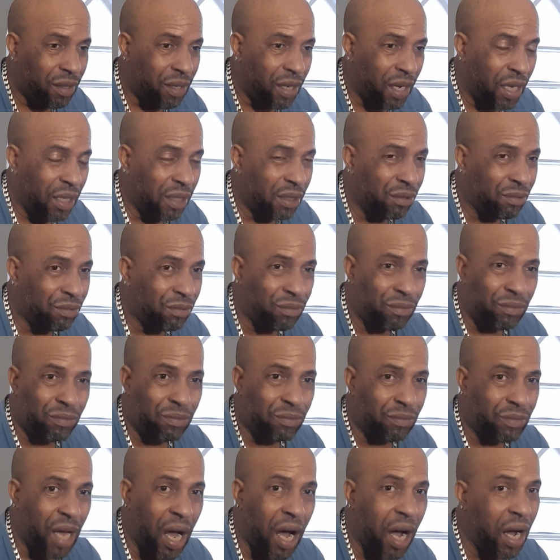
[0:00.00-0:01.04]
and
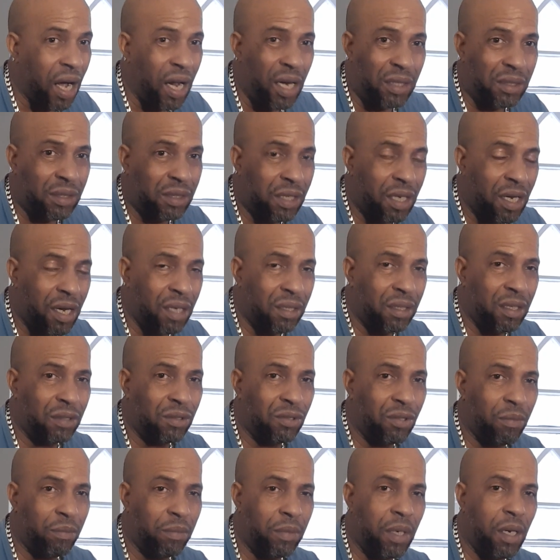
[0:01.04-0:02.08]
all sort of
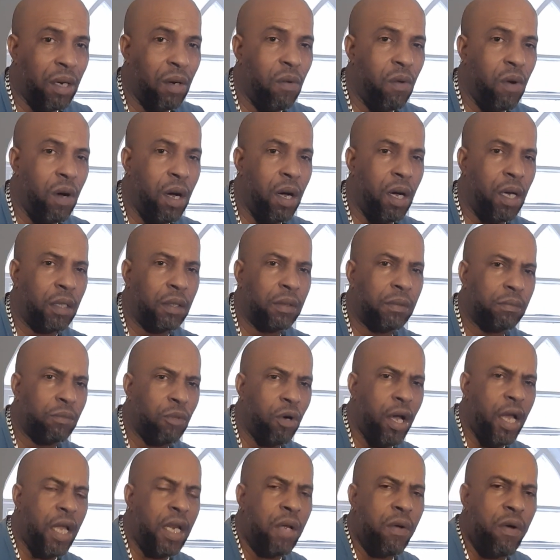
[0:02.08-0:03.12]
something that go on.
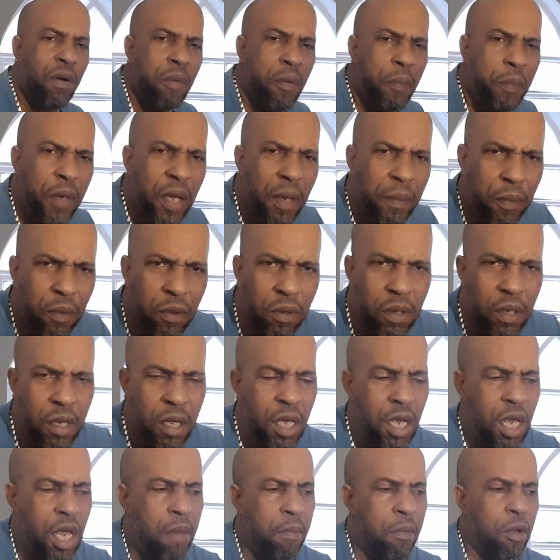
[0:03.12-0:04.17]
But anyway, my people,
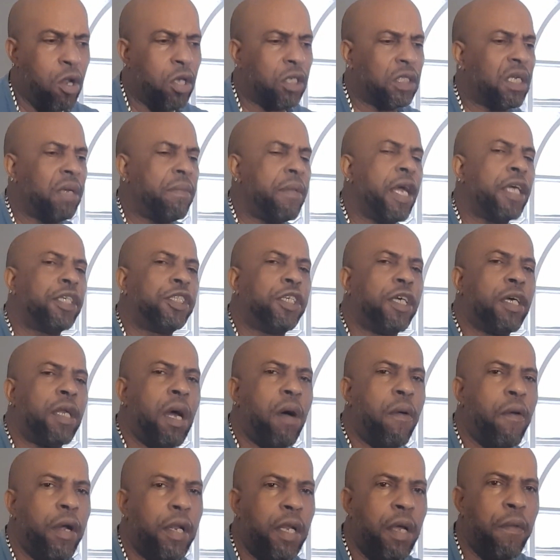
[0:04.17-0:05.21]
we don't say me I share that
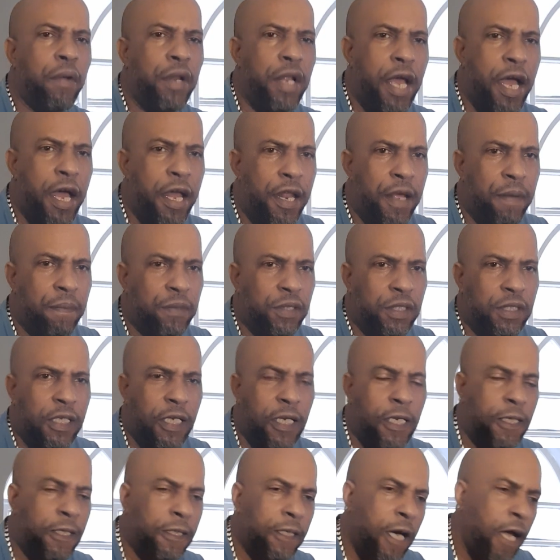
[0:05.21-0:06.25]
one with them
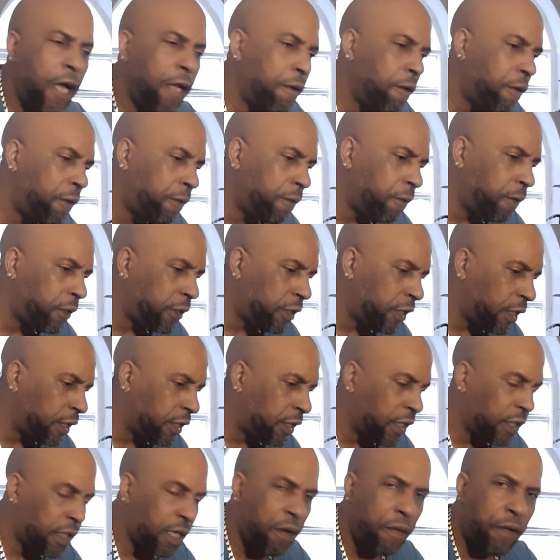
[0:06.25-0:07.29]
still. I don't know things
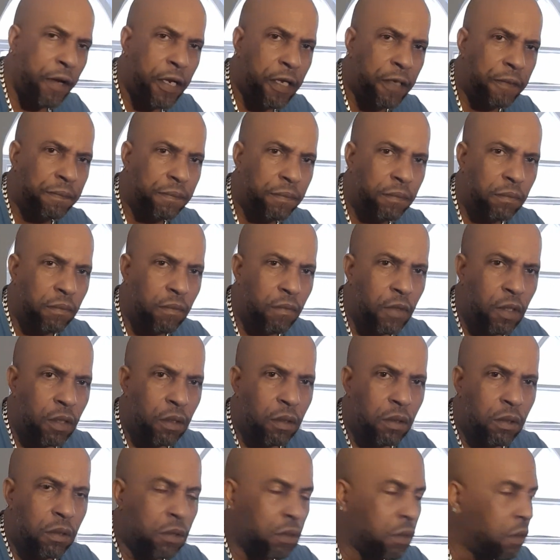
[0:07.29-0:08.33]
set already.
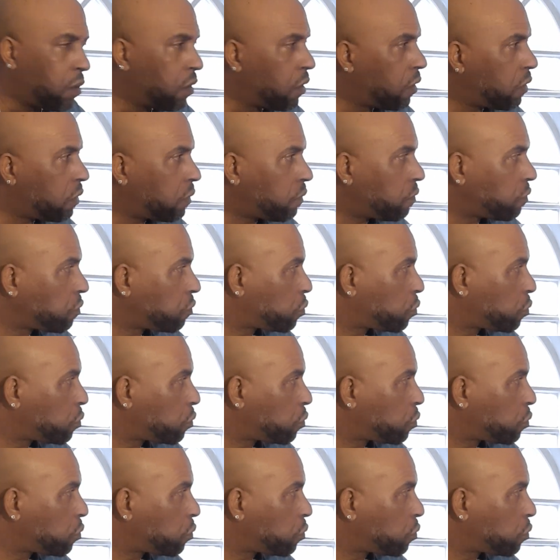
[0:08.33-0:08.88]
So